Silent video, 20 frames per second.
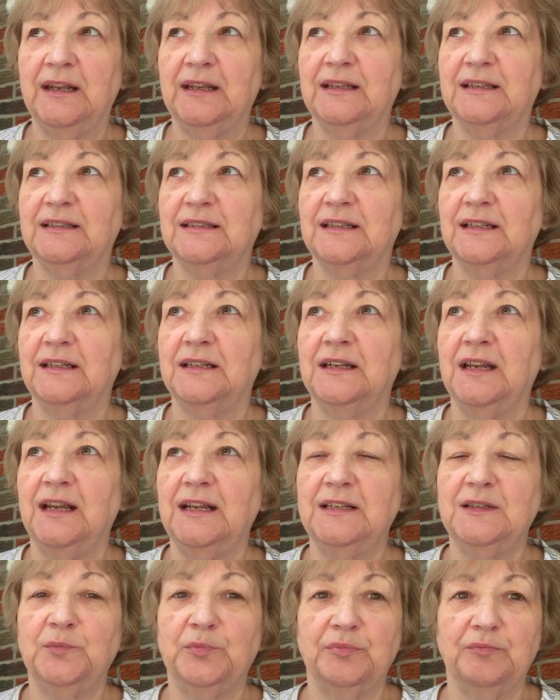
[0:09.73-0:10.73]
It's a
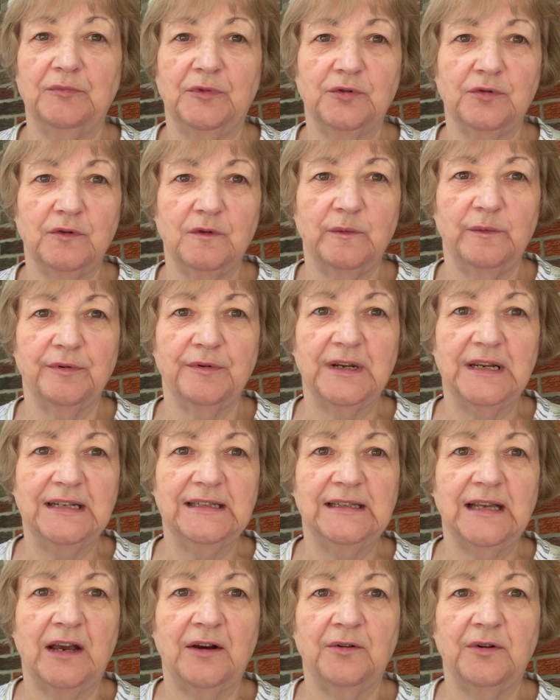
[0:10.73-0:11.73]
nice cool breeze
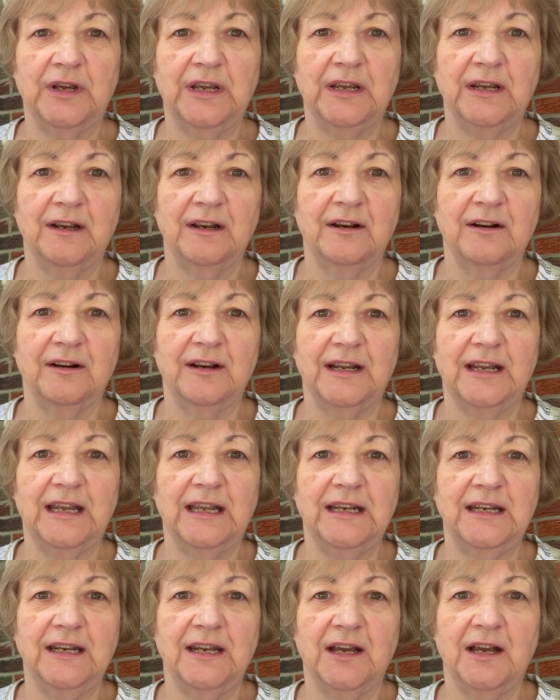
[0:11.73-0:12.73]
out here,
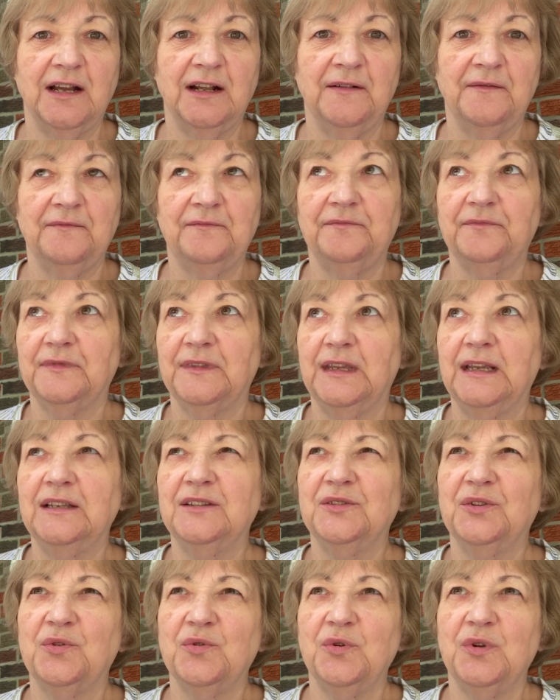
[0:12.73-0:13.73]
and things
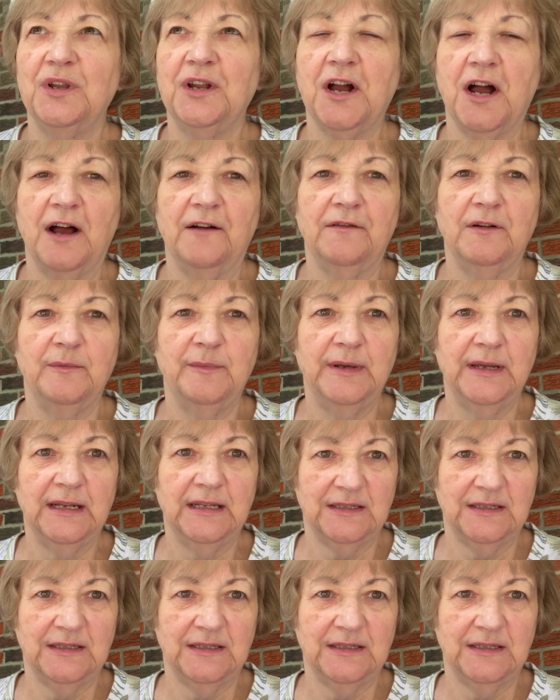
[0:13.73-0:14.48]
are cooling off a bit.